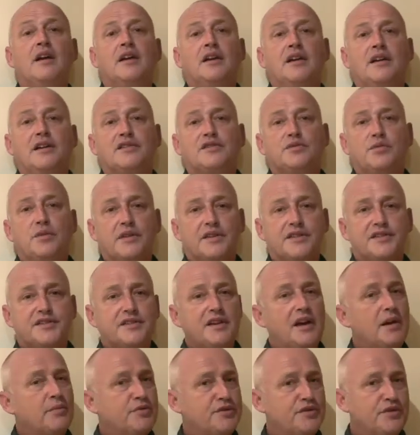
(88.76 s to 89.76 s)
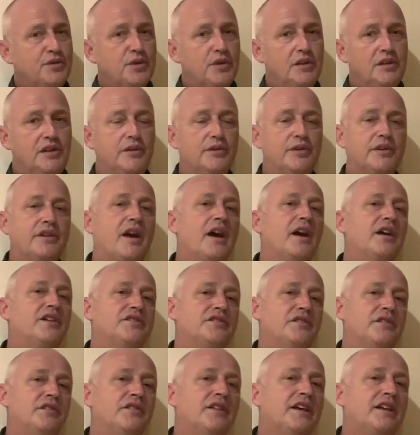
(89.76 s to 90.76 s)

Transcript: is with subsoil irrigation.